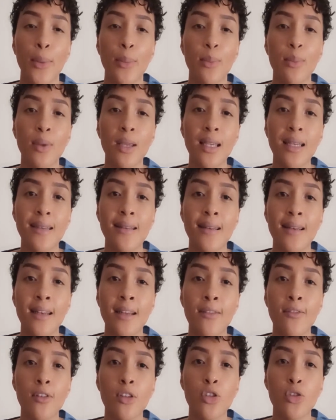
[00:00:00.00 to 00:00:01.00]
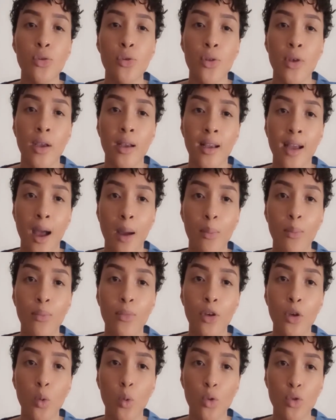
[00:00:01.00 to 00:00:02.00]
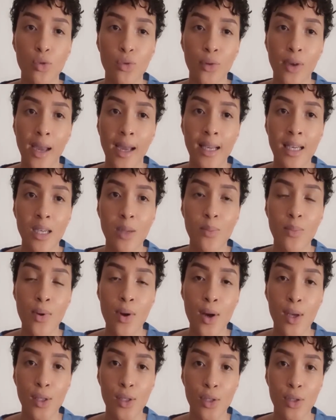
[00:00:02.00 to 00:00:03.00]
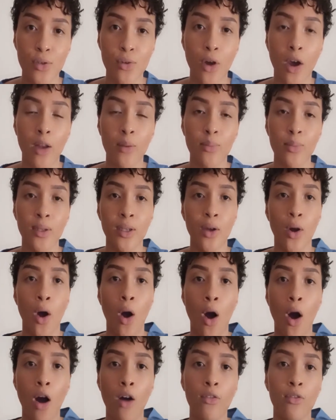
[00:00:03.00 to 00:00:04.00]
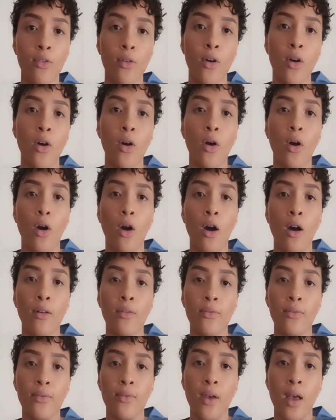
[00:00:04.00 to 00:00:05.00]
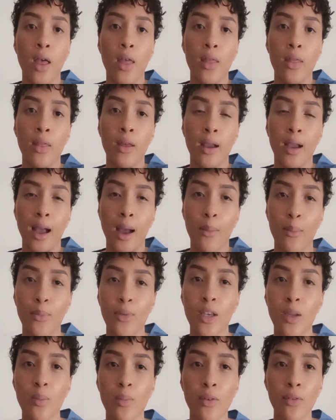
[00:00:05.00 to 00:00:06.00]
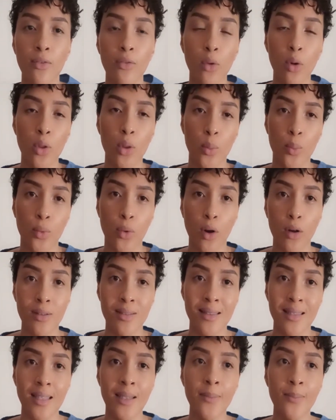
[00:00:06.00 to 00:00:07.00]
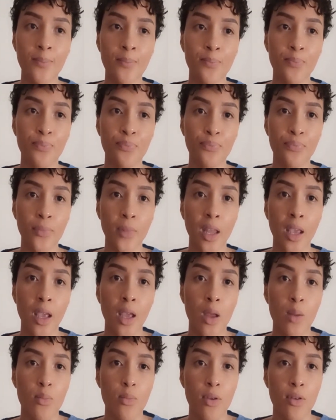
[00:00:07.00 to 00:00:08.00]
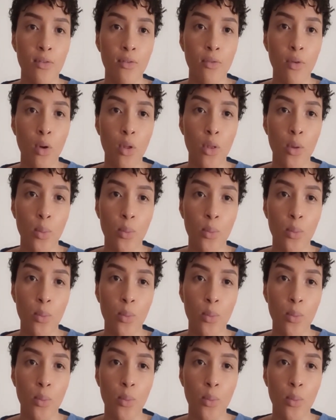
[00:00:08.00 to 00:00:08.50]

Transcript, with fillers: be delivered to the company or to any person on behalf of the company before the proxy before the